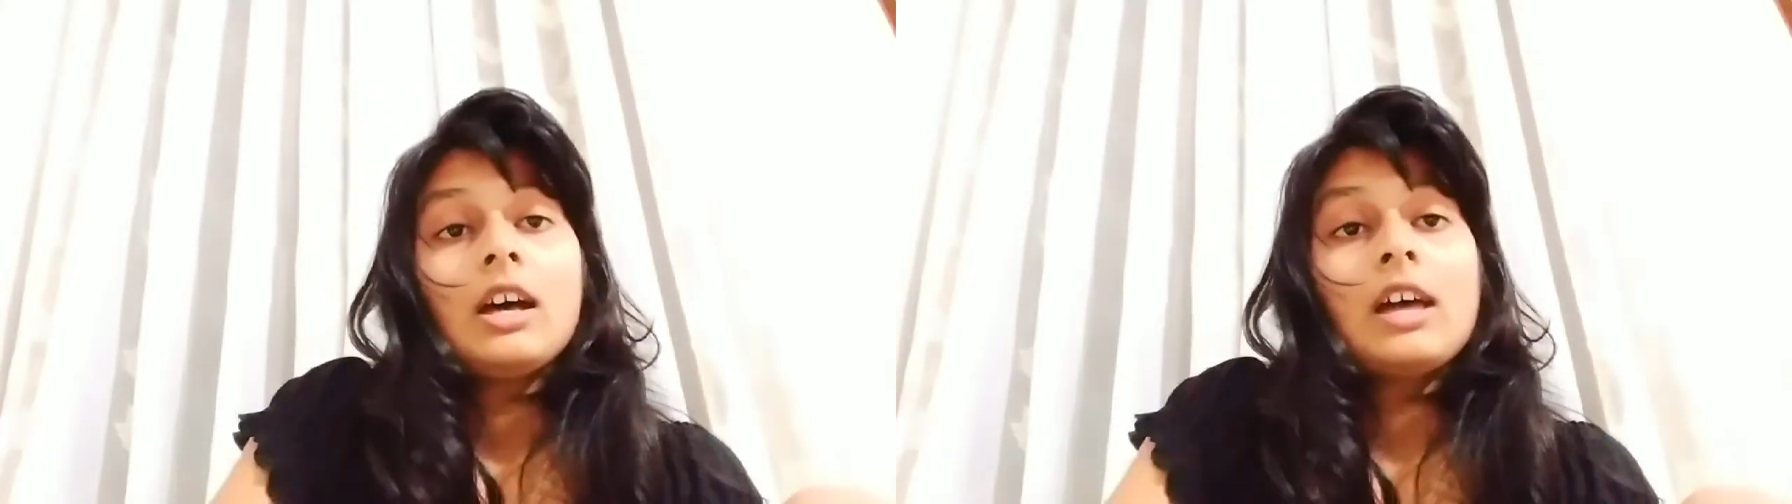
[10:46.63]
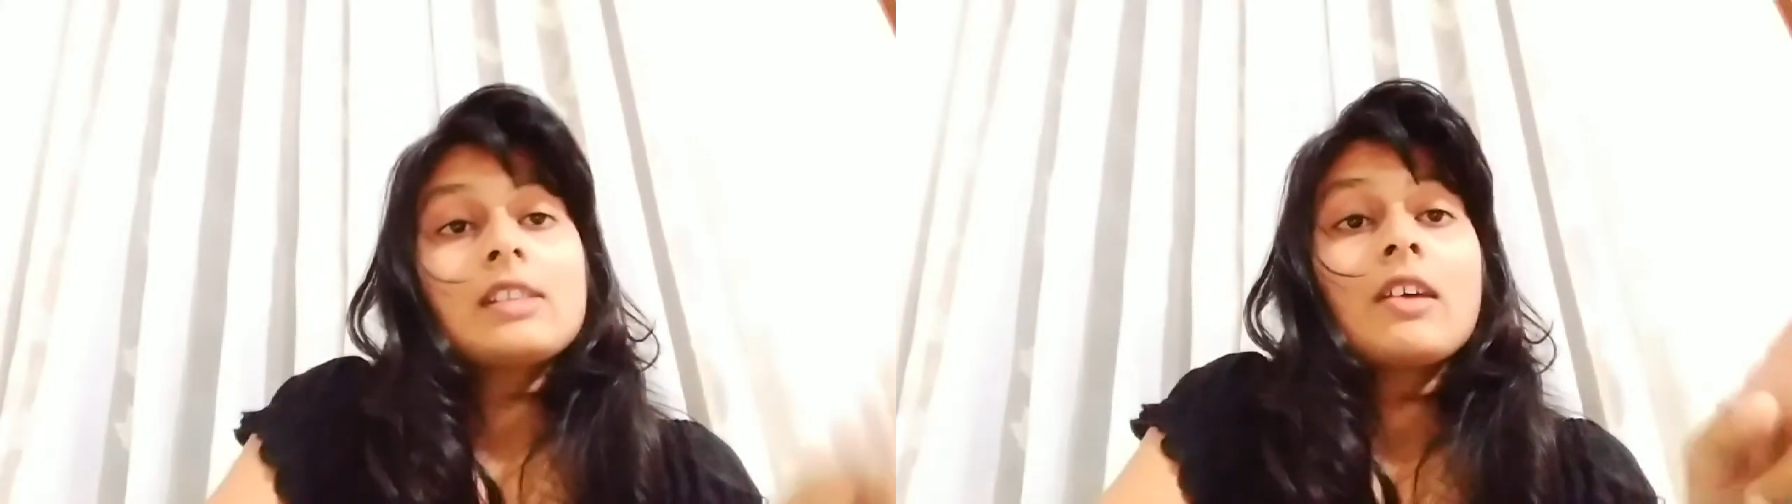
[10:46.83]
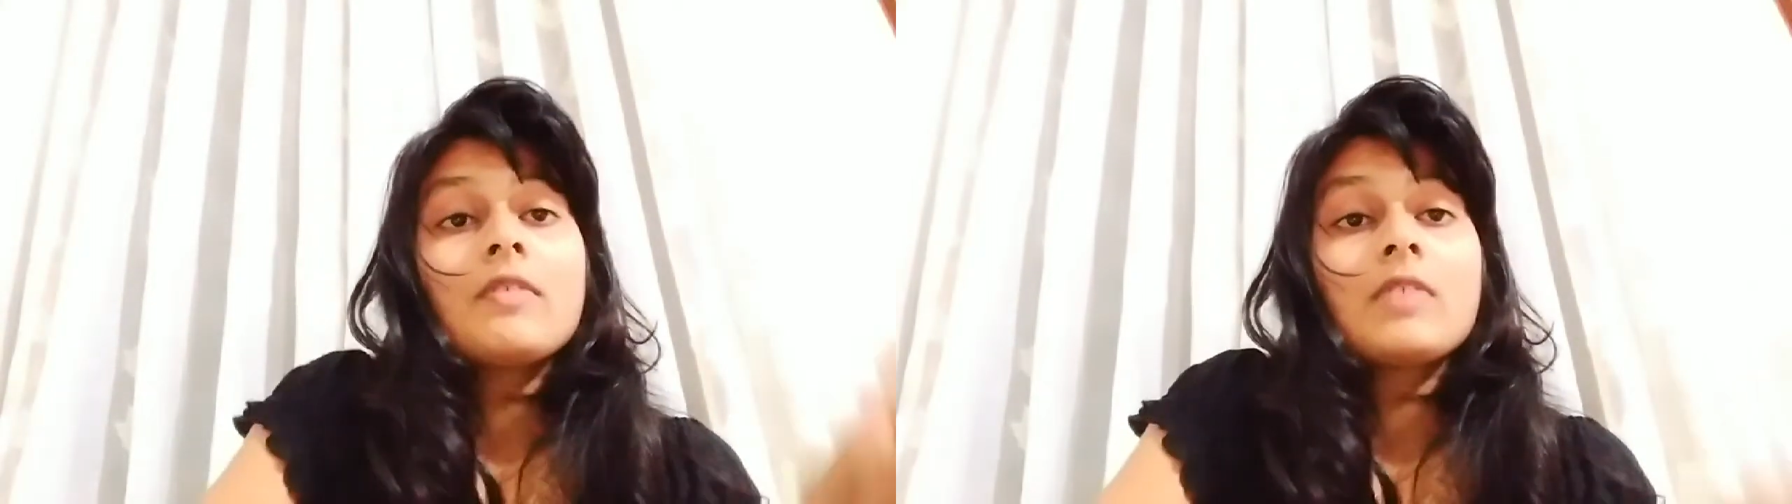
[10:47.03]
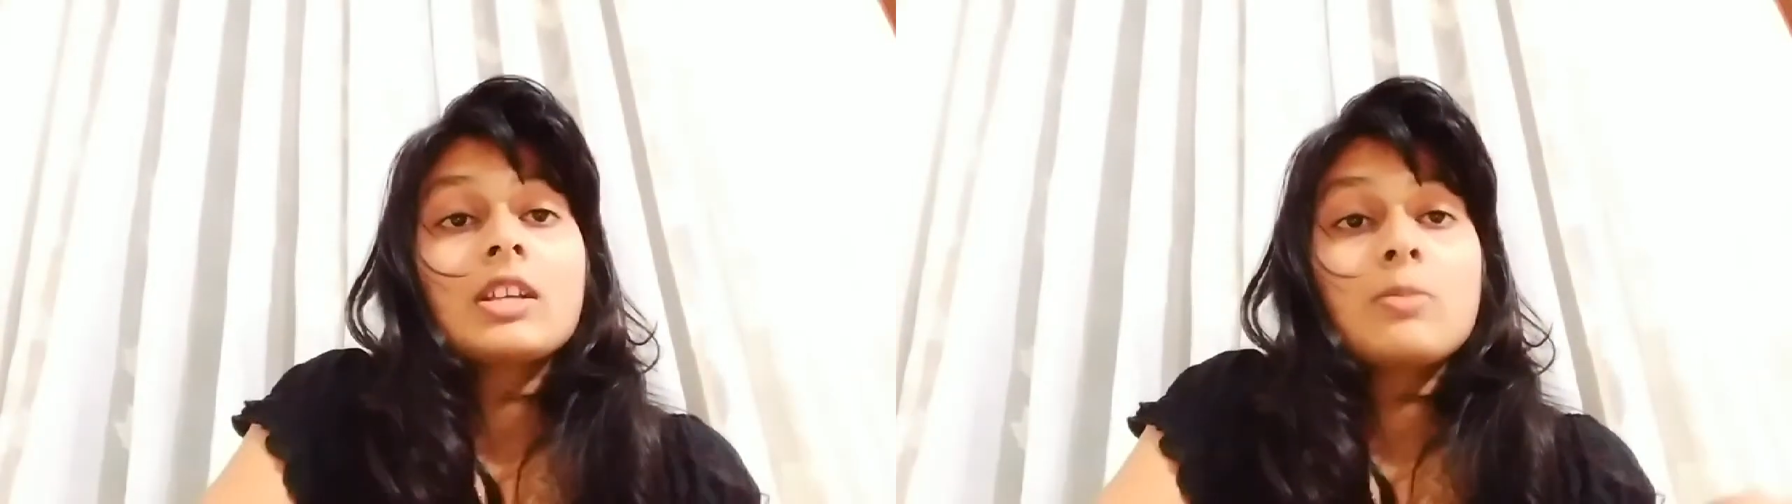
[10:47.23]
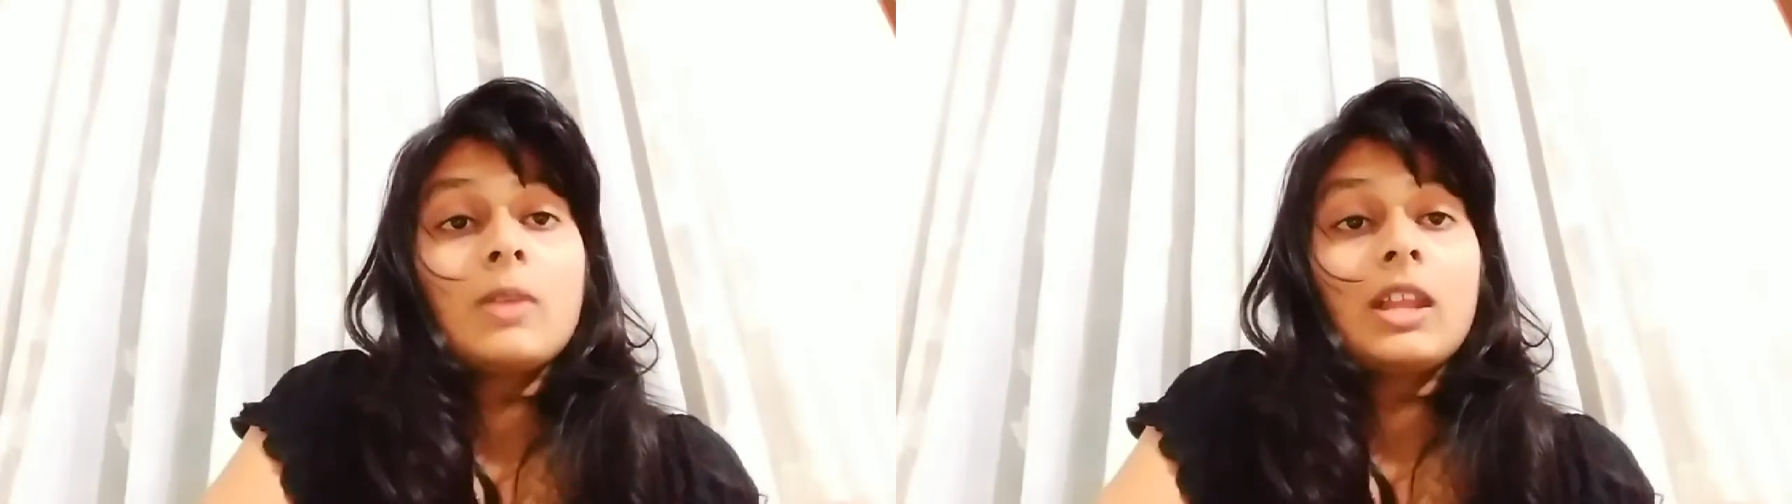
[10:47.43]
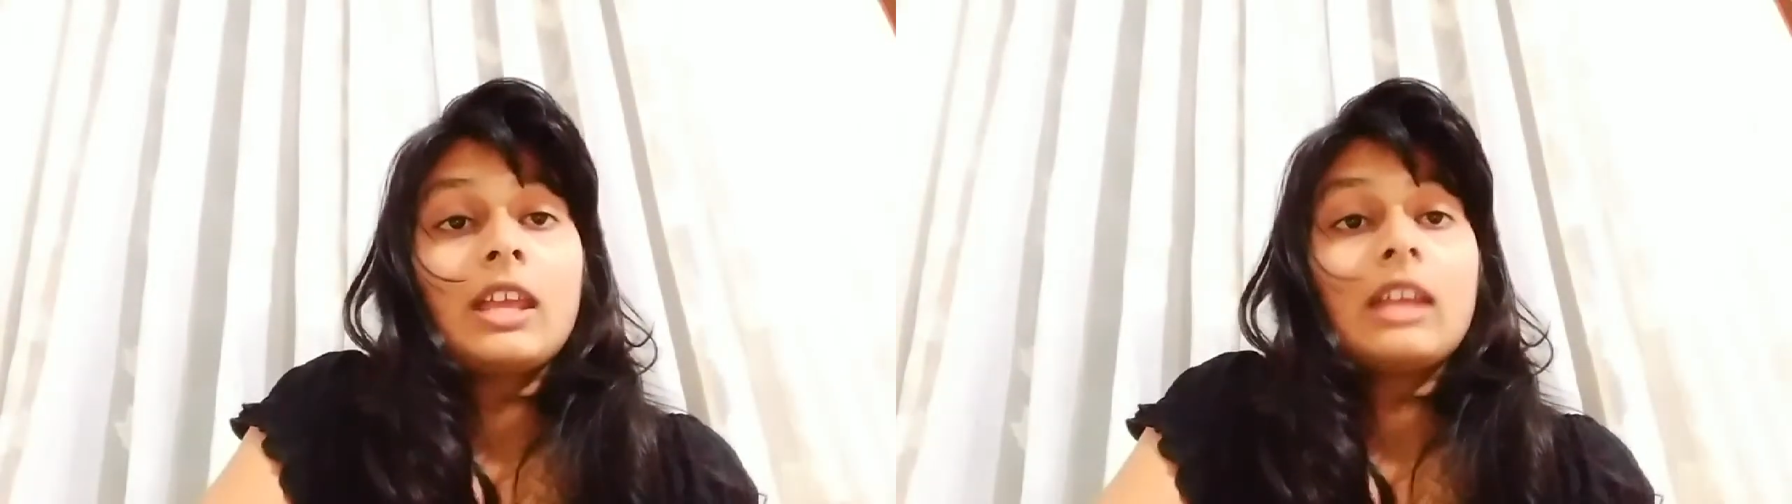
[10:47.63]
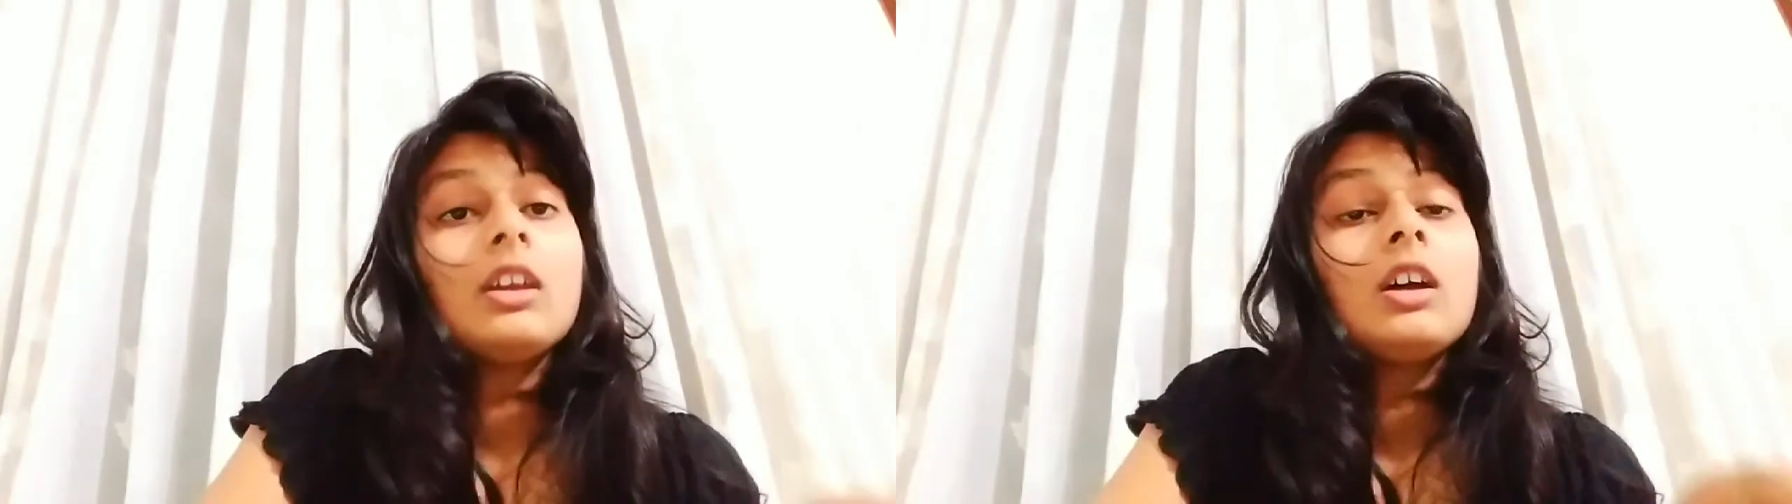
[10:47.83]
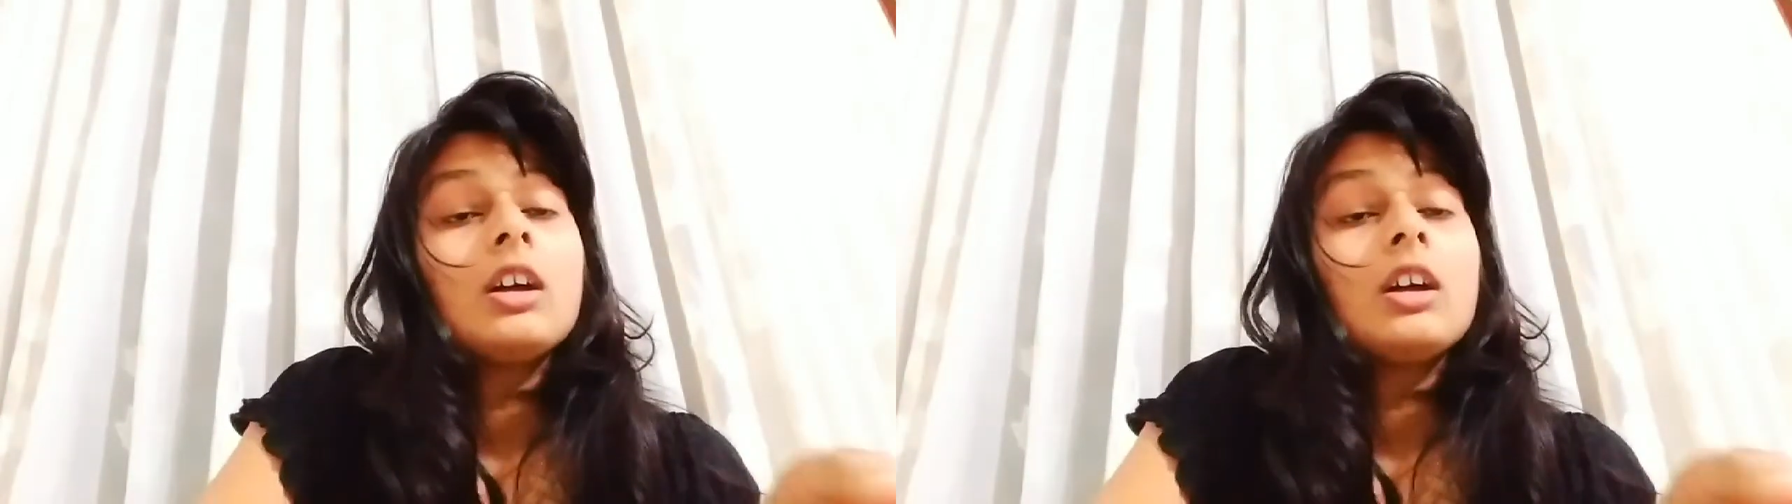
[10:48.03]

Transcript: as I have explained,